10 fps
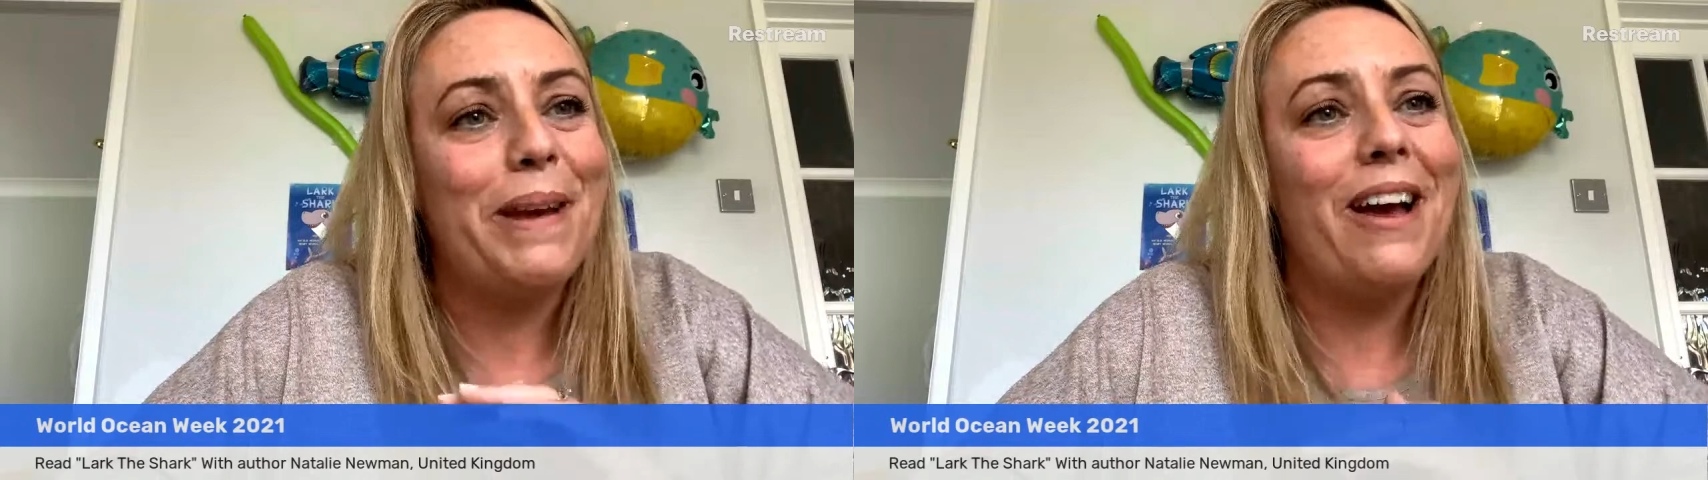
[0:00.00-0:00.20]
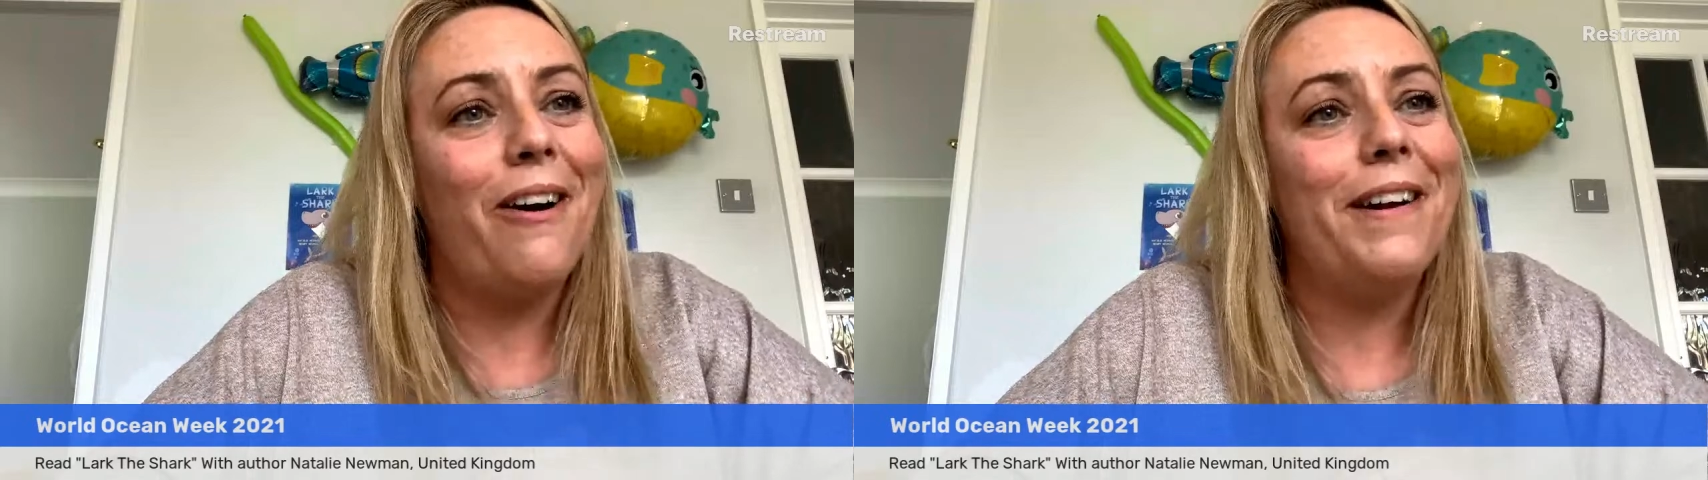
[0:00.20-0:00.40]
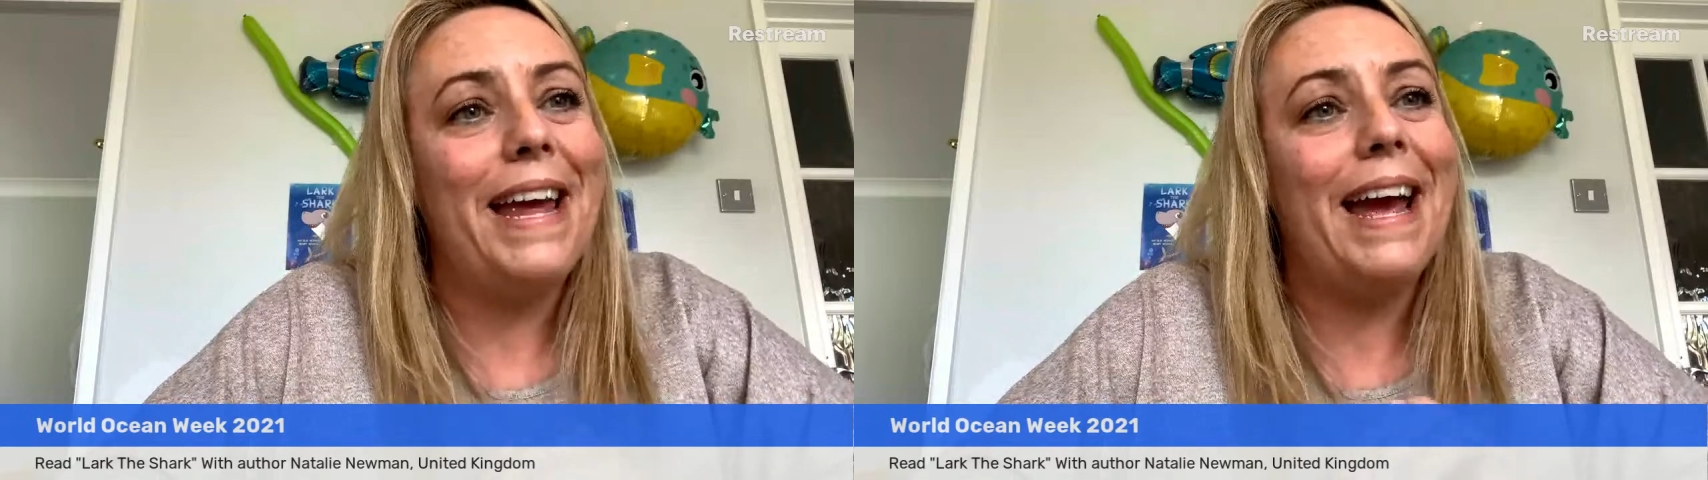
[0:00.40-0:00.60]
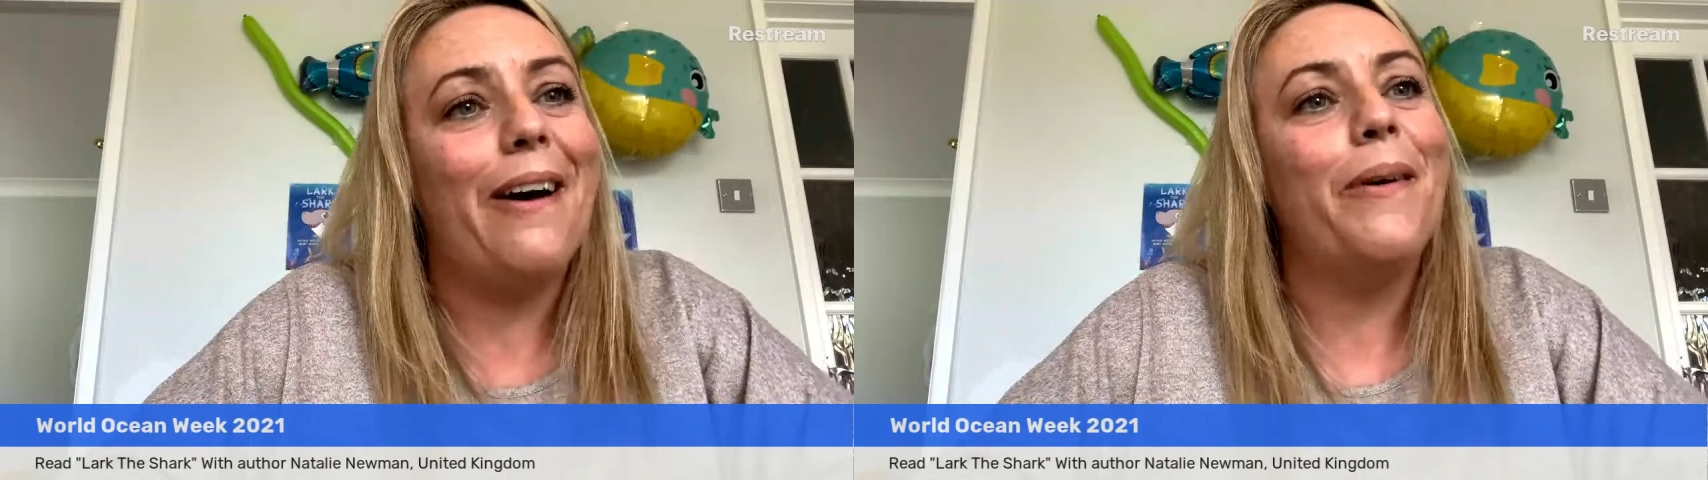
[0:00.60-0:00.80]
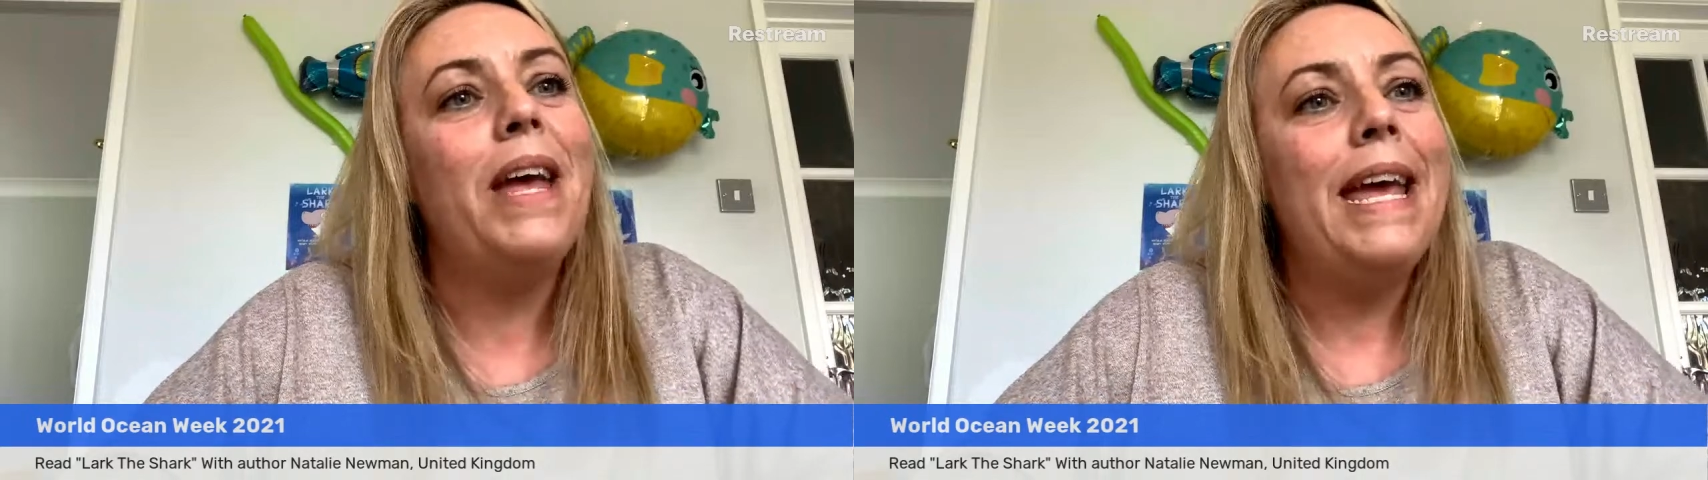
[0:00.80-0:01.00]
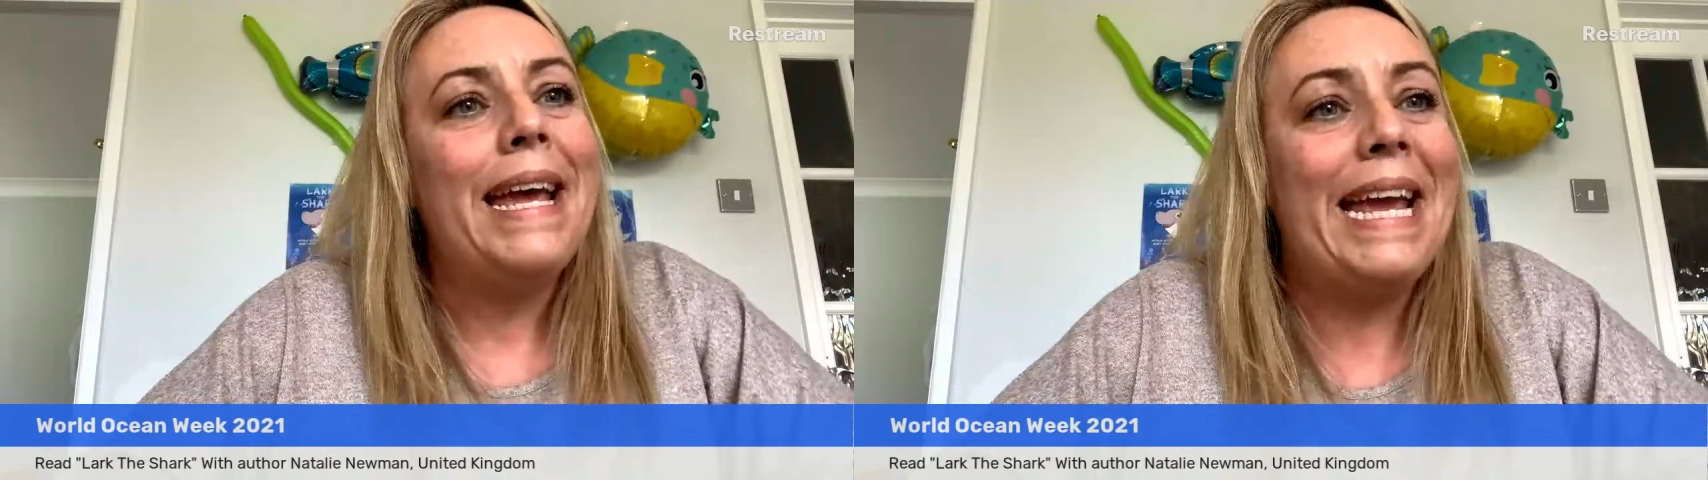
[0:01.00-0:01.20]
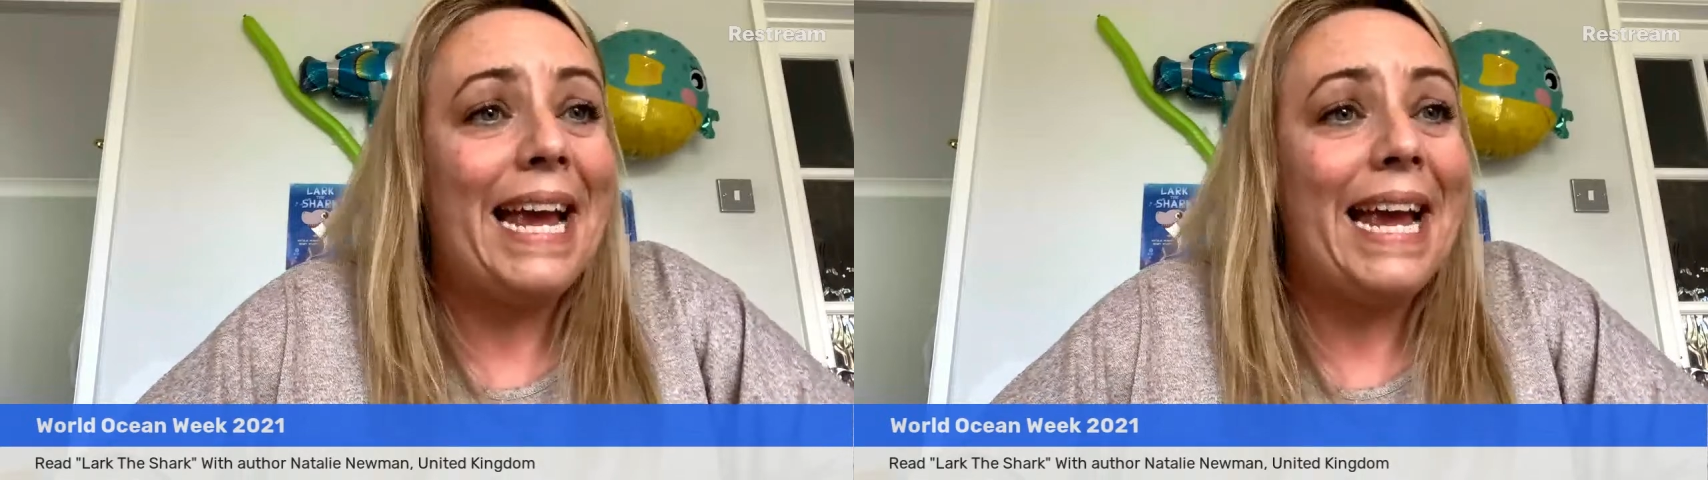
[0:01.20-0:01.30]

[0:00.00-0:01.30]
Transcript: where we are now,